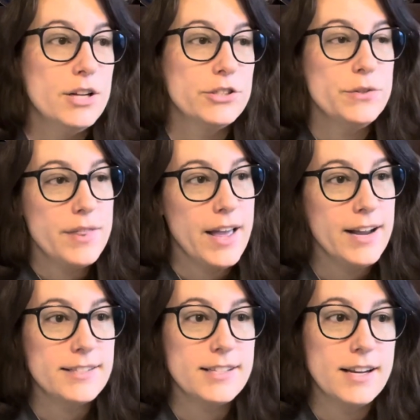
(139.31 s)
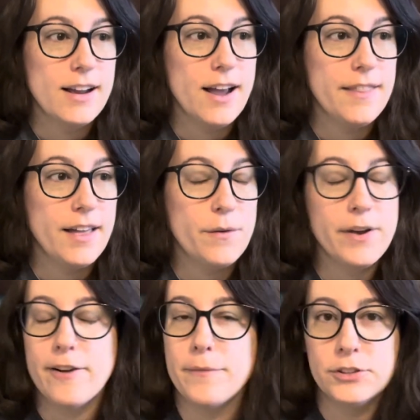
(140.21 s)
doing that. And then we
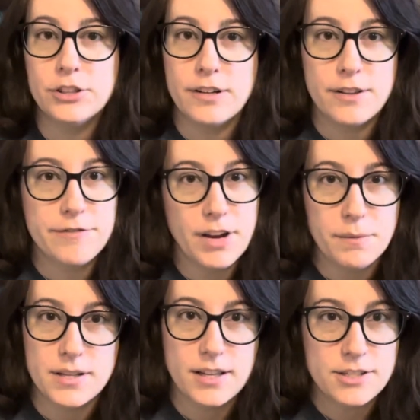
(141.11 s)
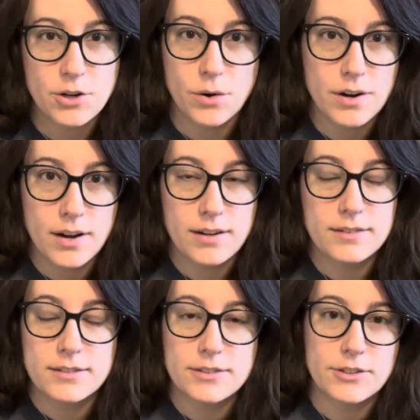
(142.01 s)
have a bunch of other family things going on.
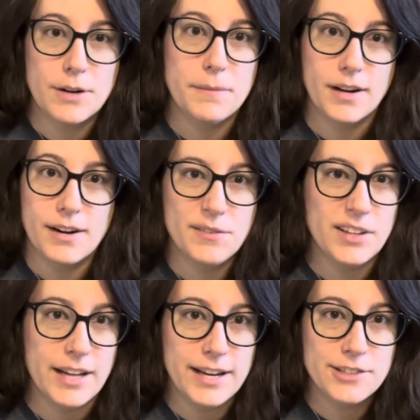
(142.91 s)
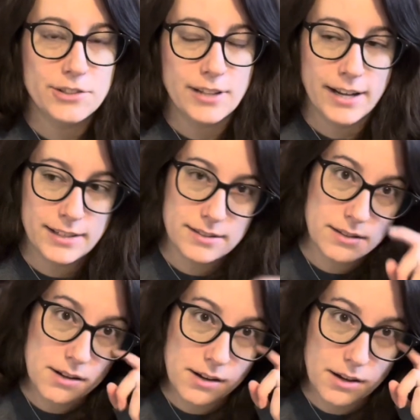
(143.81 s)
So I'm not going to really get into that.
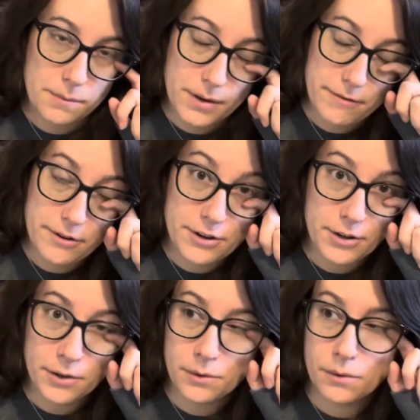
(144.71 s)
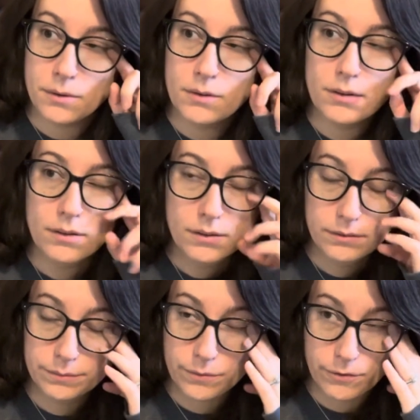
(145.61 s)
Um, if you know
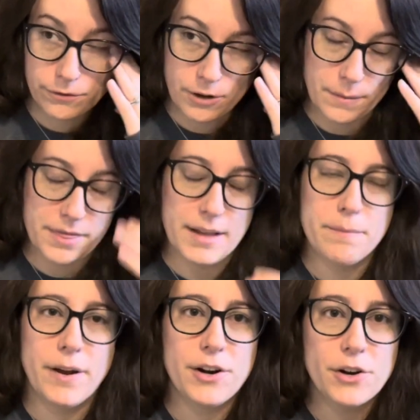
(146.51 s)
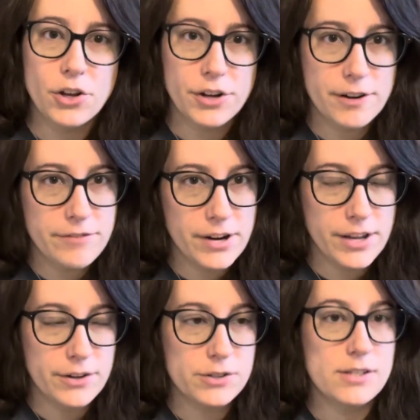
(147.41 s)
from I think my earlier
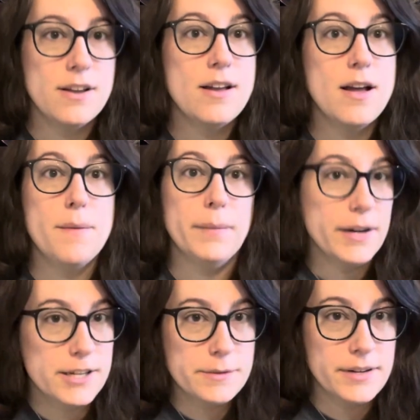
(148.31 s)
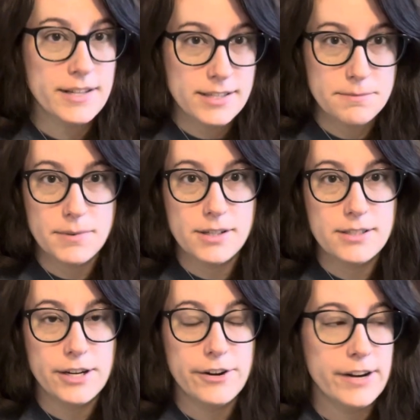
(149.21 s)
videos. My husband is
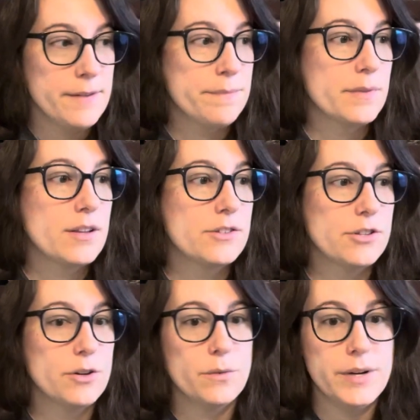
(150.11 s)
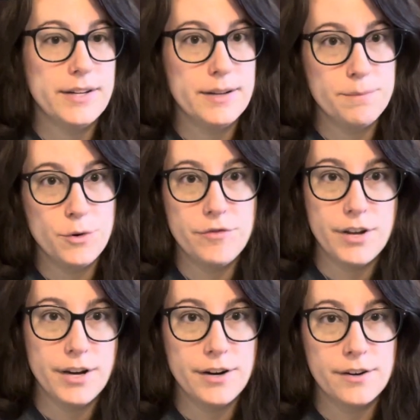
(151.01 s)
military, so we did move
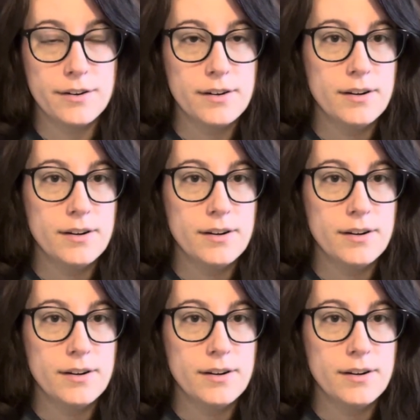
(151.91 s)
here